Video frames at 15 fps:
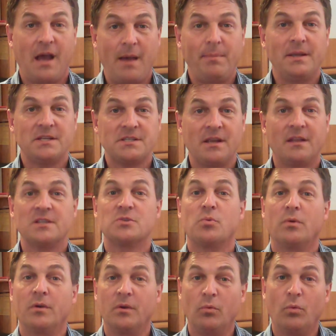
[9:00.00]
topic sentence
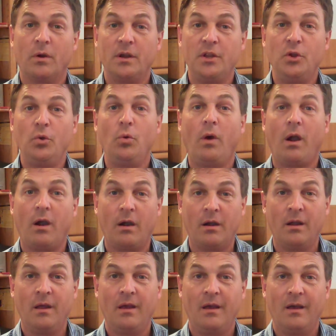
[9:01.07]
where you
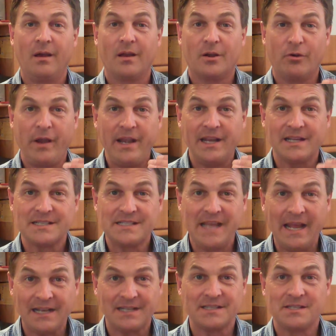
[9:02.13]
are creating a
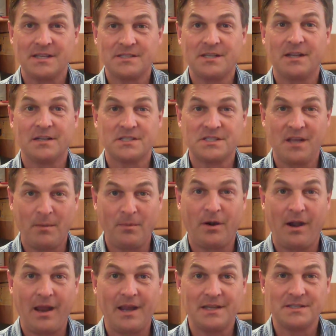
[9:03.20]
sentence that's going to
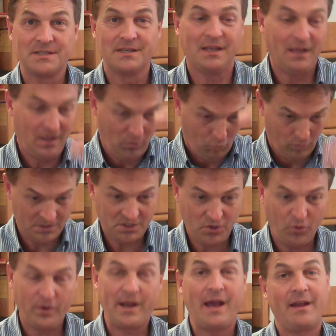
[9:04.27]
summarize what's
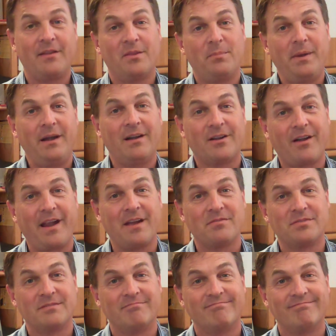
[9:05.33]
going on in the
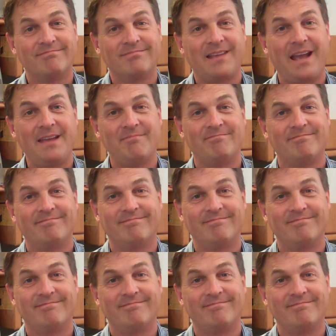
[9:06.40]
paragraph. Okay?